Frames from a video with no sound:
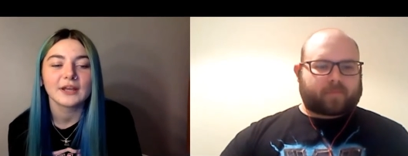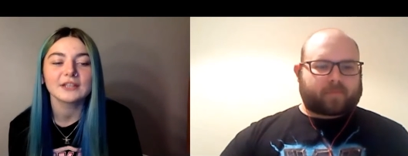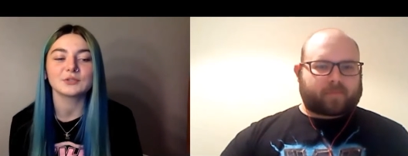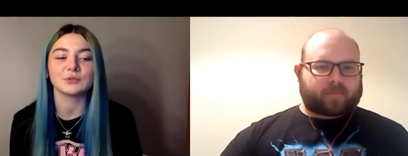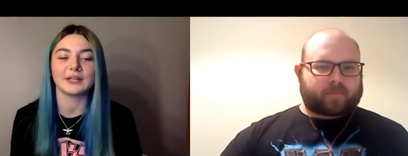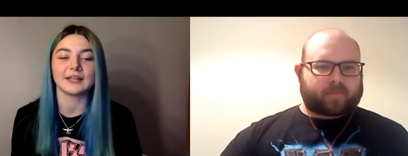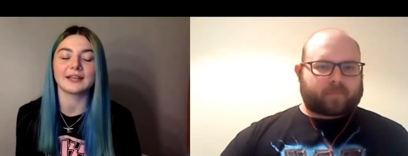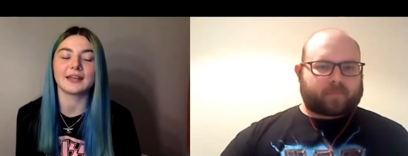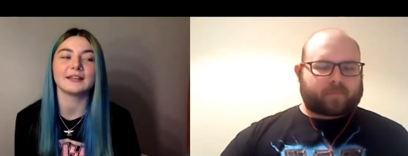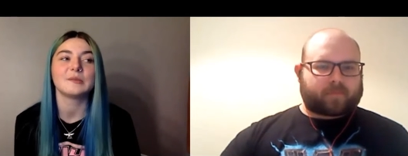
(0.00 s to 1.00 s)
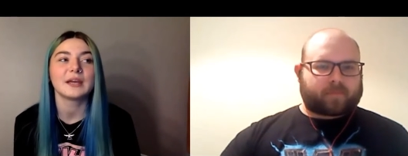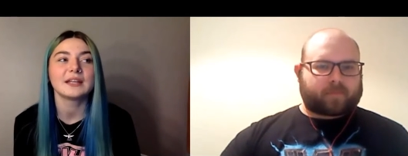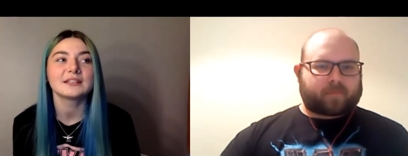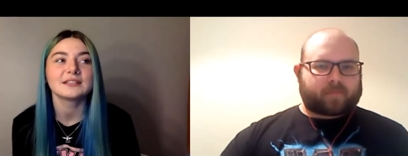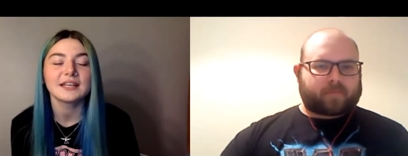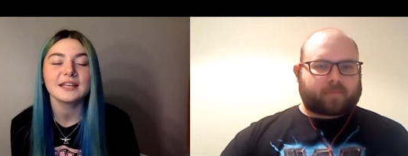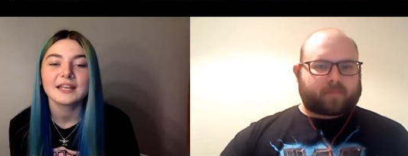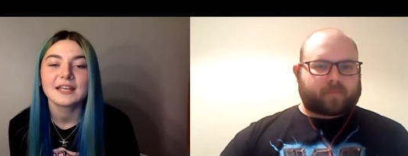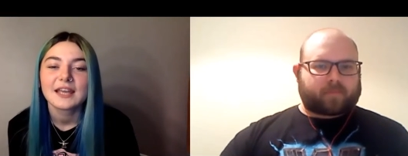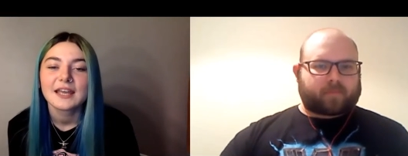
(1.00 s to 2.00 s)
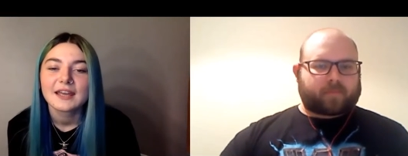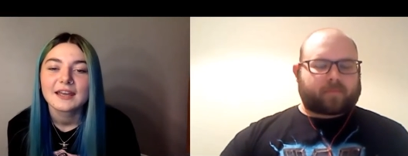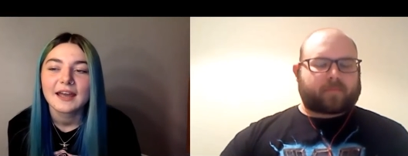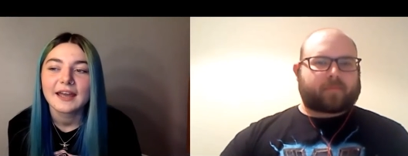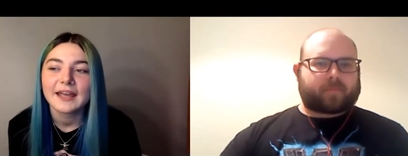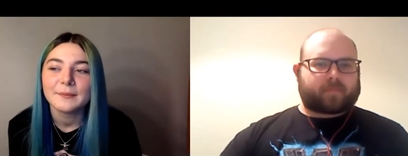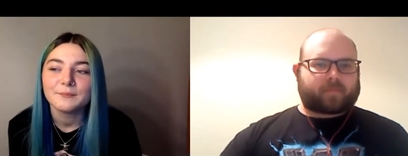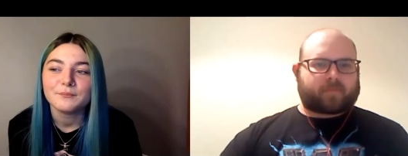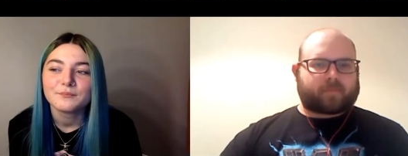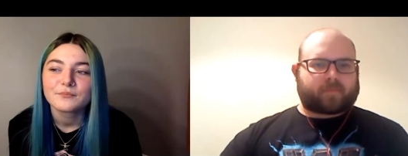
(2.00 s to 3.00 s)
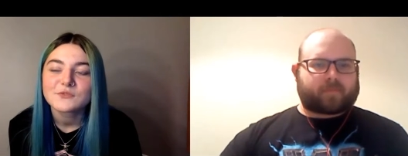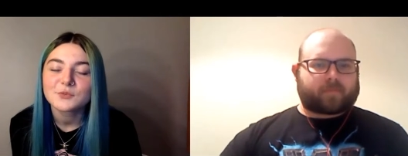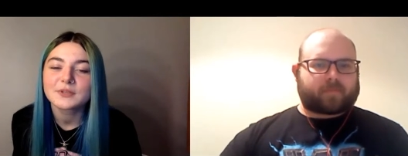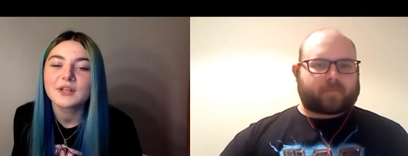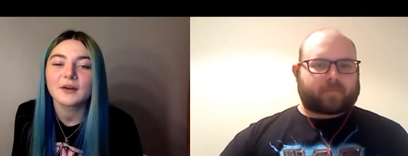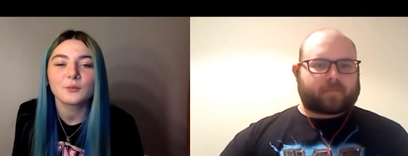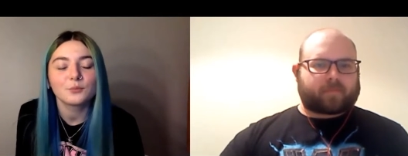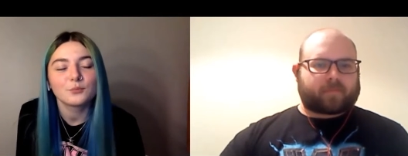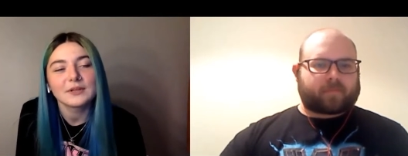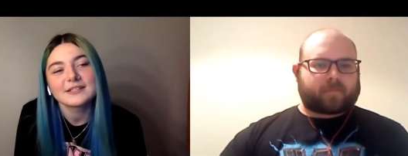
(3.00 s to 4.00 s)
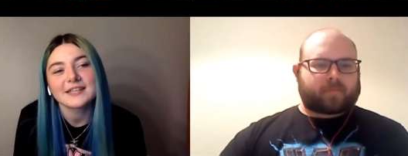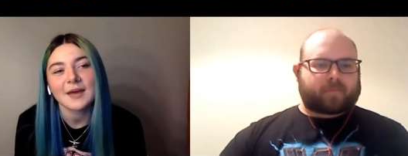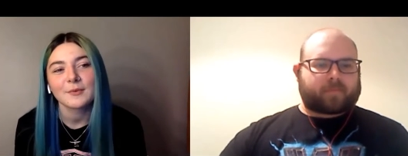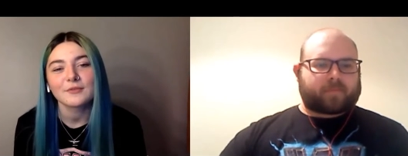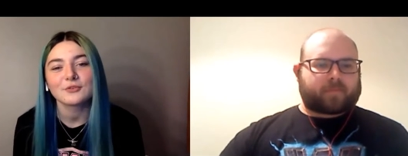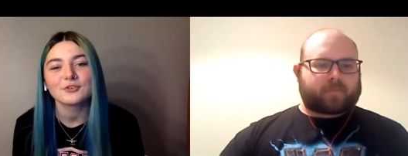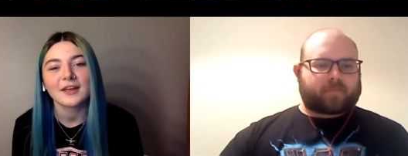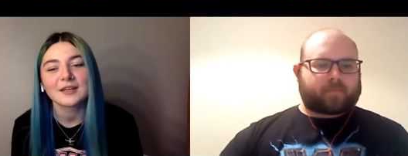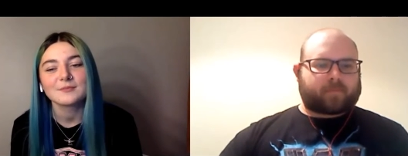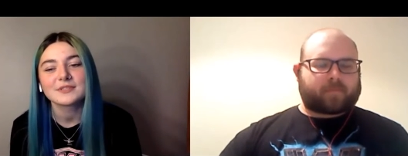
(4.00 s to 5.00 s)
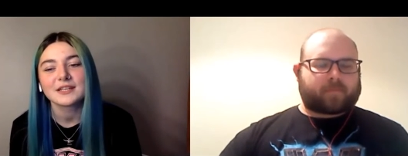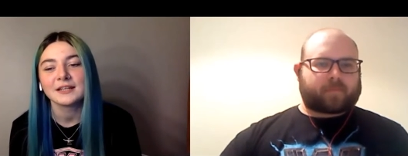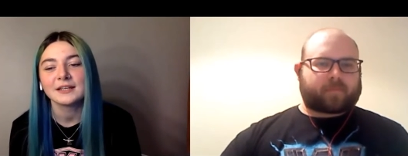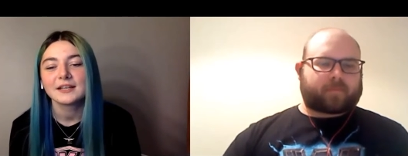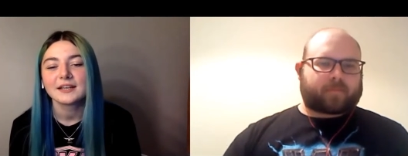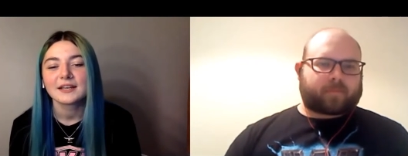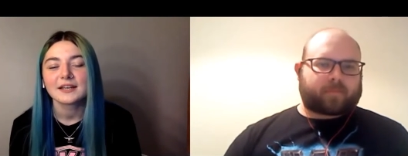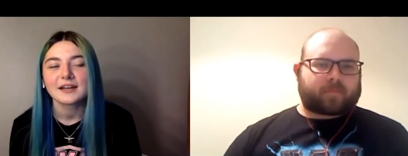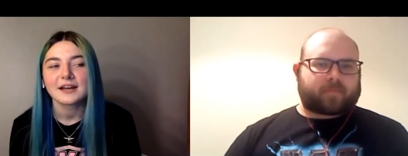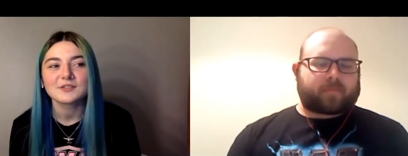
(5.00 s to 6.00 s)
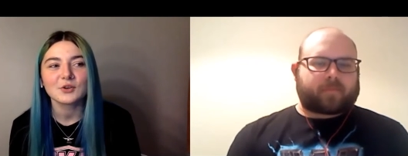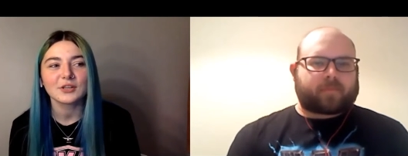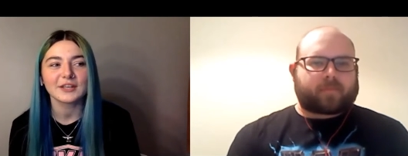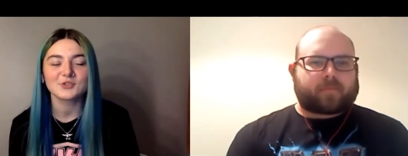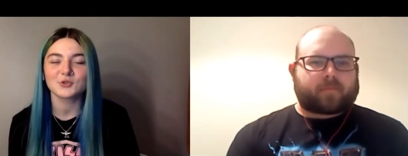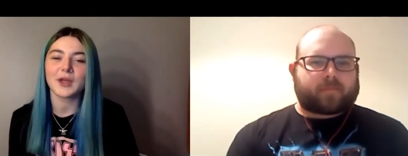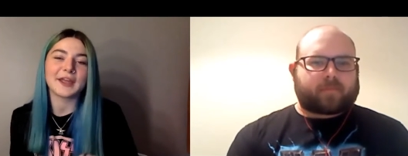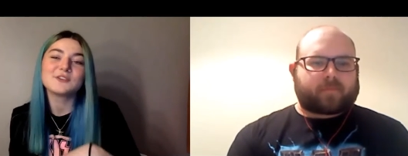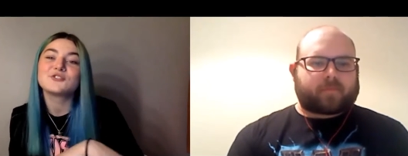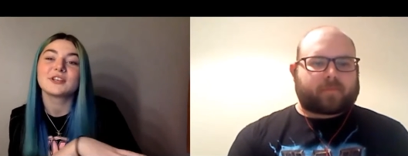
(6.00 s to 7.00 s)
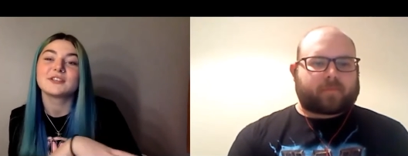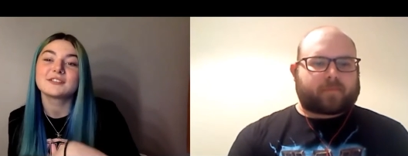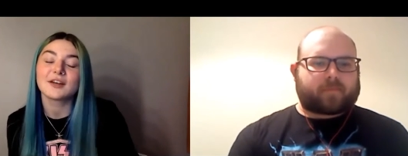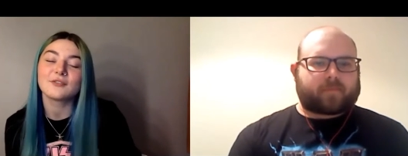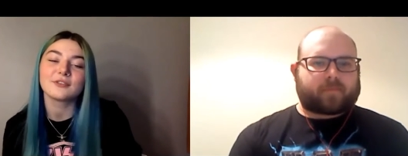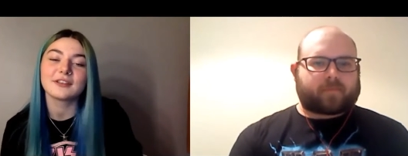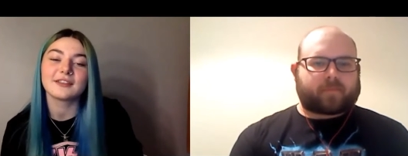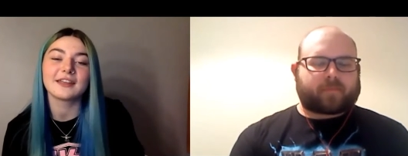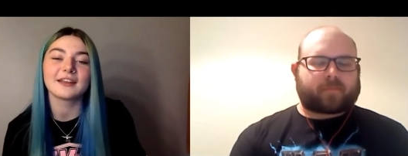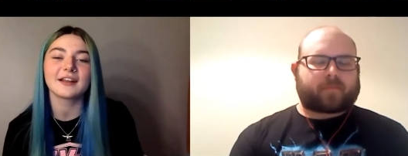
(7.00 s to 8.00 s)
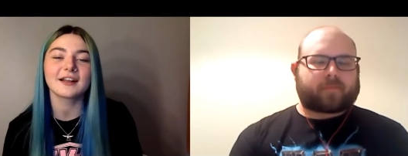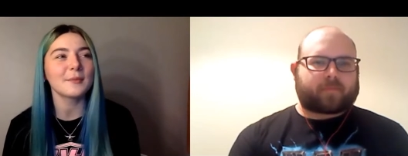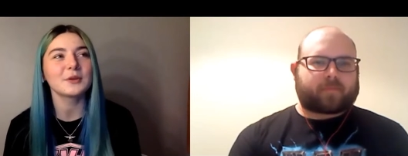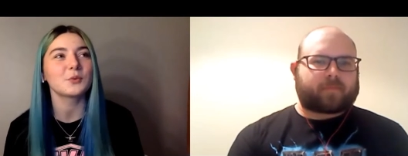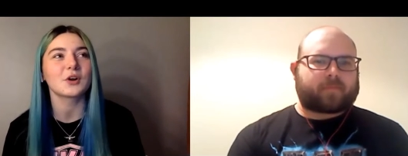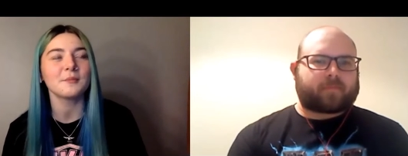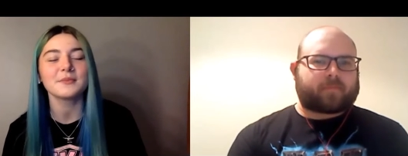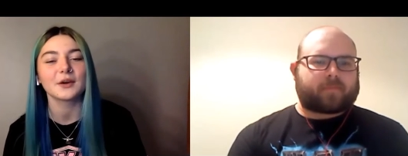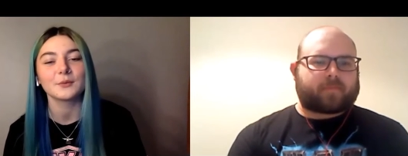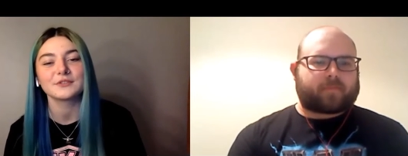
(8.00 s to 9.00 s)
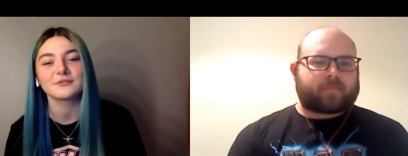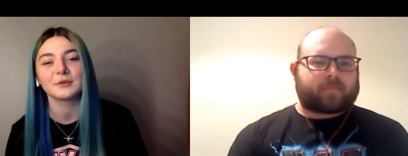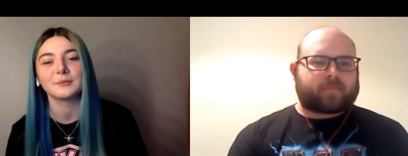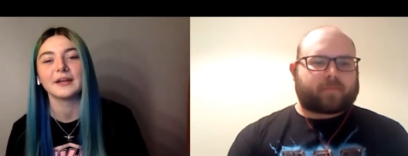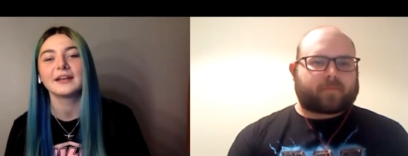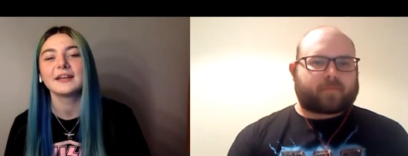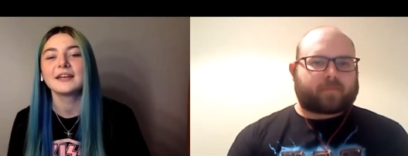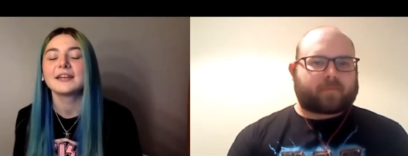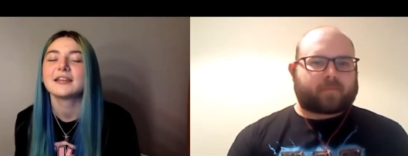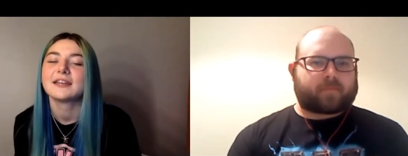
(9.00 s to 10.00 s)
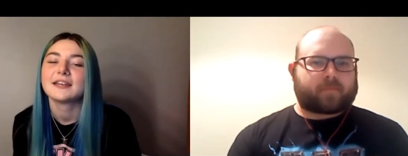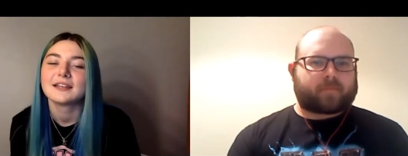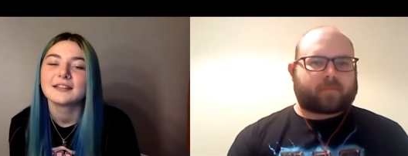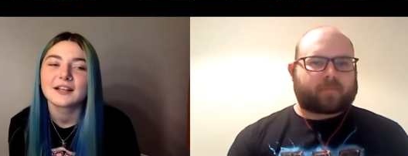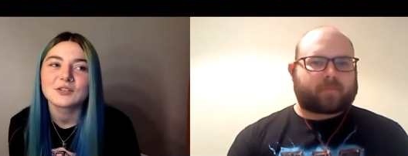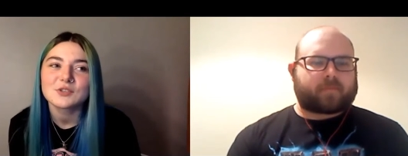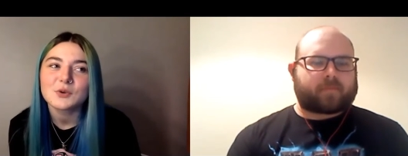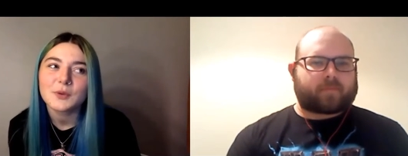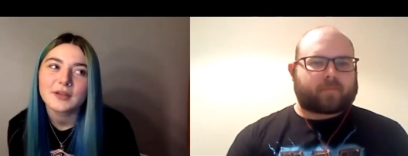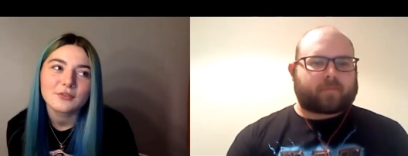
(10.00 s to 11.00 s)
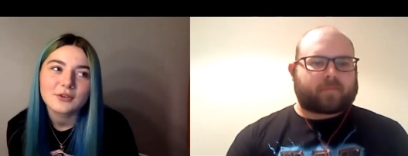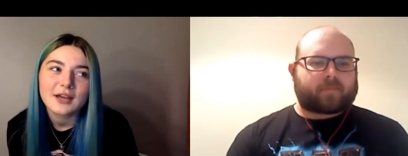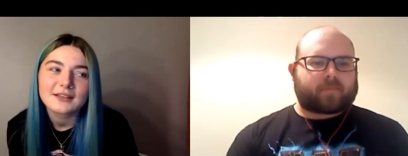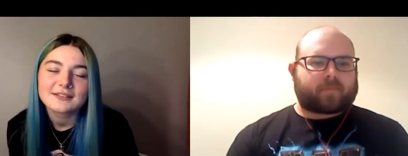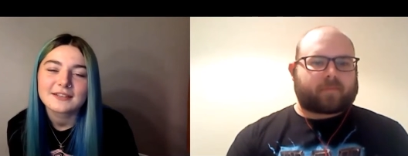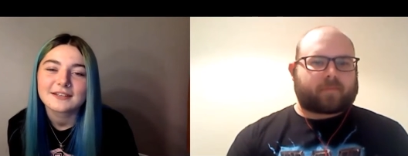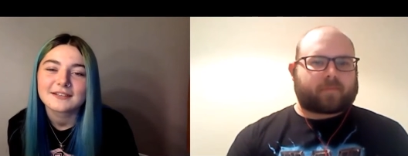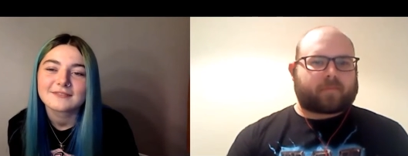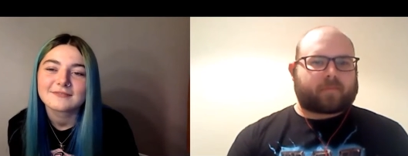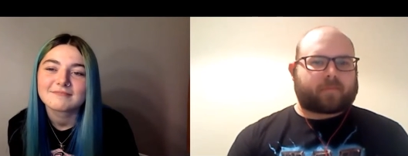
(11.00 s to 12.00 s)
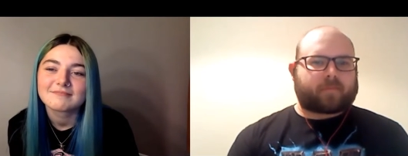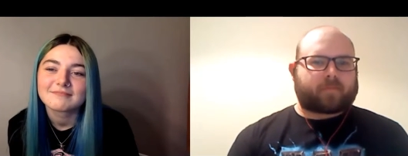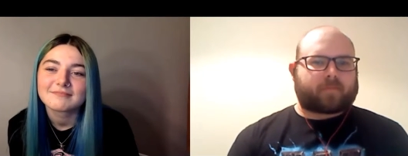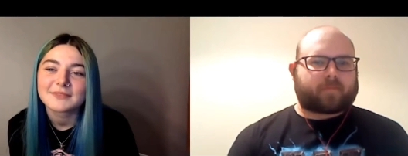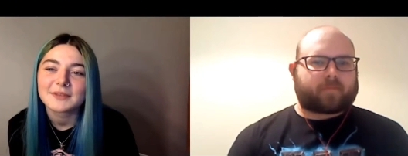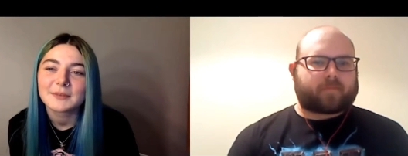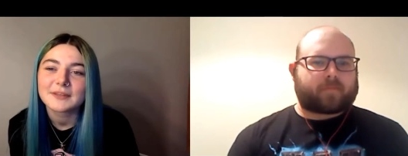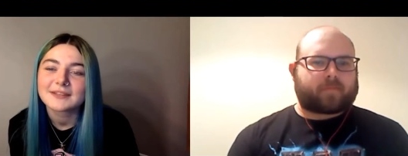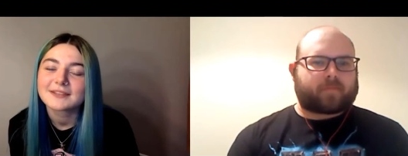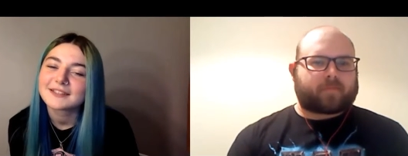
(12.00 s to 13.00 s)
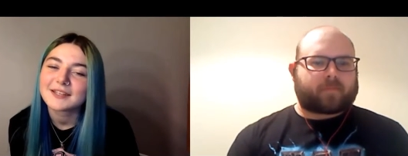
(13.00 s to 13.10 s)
Speaker 1: wrestle like independently. So I went to see him a few times, and I saw like Joe Hendry and stuff out there. I can't remember what company it was for, but like I saw quite a few guys there, and I mean,